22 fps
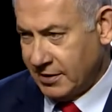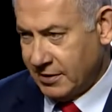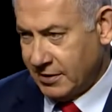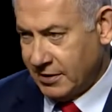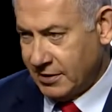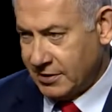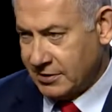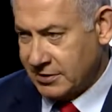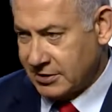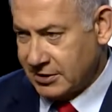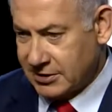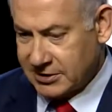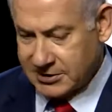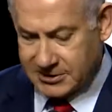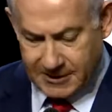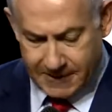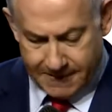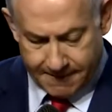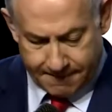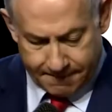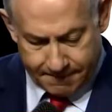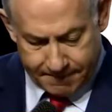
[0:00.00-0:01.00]
This is
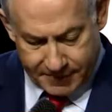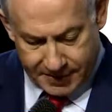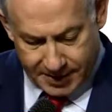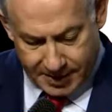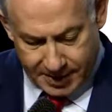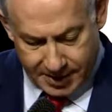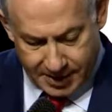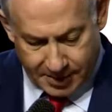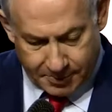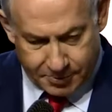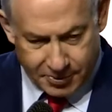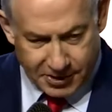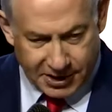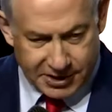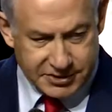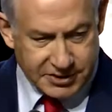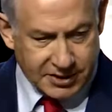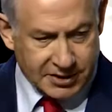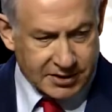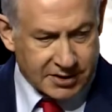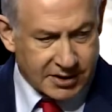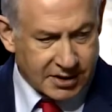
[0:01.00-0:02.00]
a, a
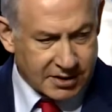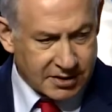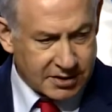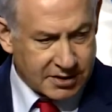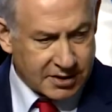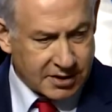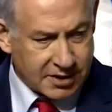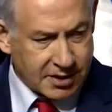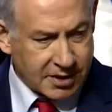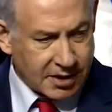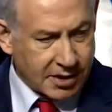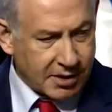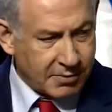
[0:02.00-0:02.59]
project that uh,